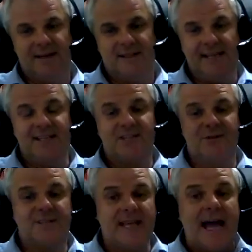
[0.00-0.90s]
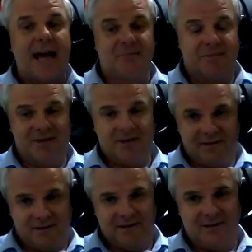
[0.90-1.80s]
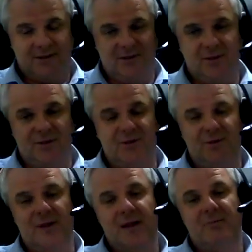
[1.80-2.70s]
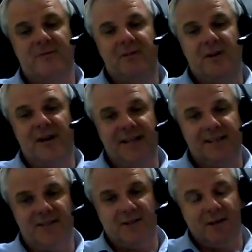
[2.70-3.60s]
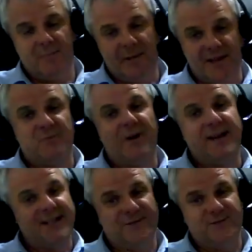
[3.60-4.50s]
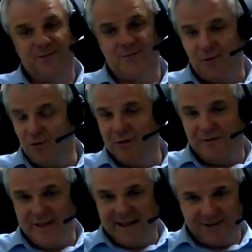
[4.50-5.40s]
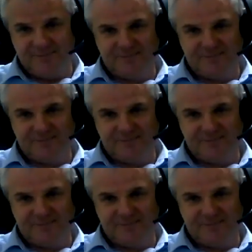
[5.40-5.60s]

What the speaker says: needs to adapt to provide pathways for all of that.